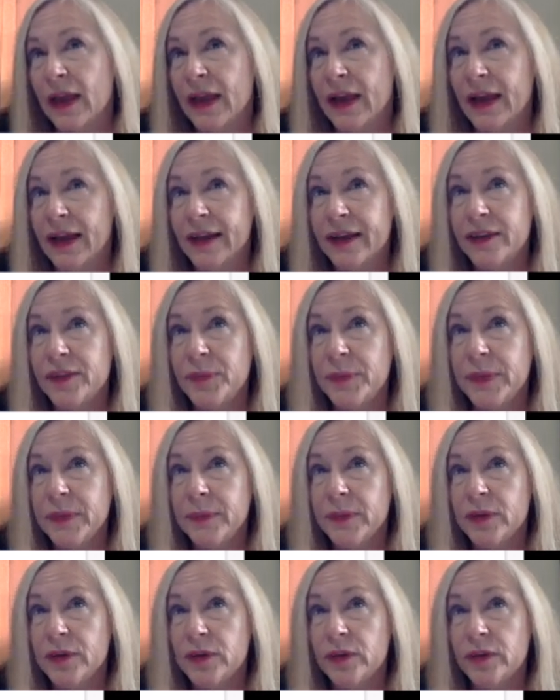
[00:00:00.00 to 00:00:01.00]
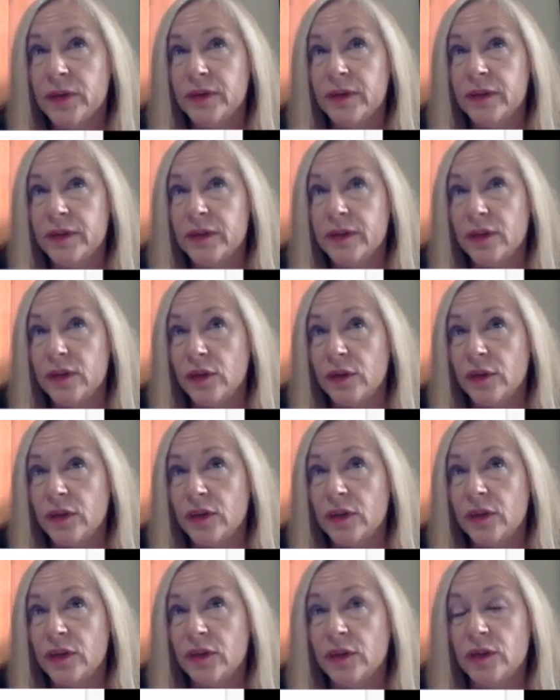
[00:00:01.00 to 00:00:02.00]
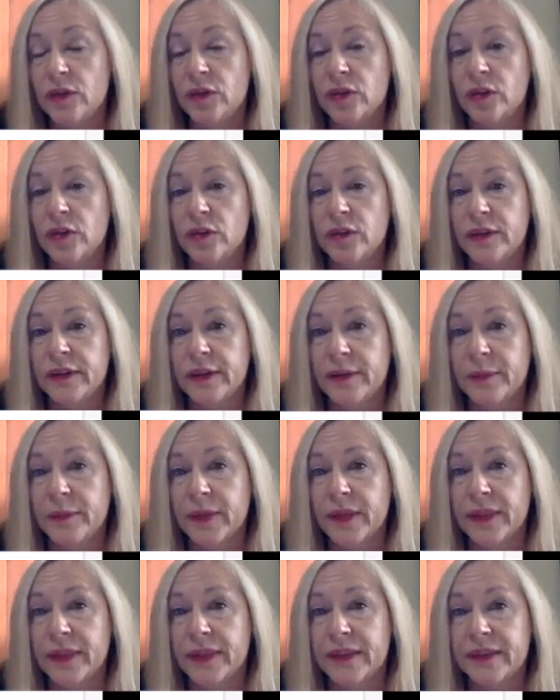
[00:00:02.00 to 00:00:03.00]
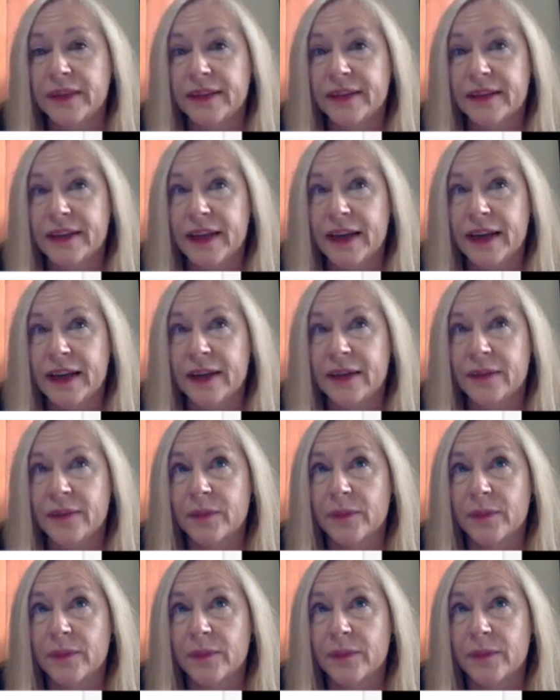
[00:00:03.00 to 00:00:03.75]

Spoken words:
guess people used to use two-step methods a lot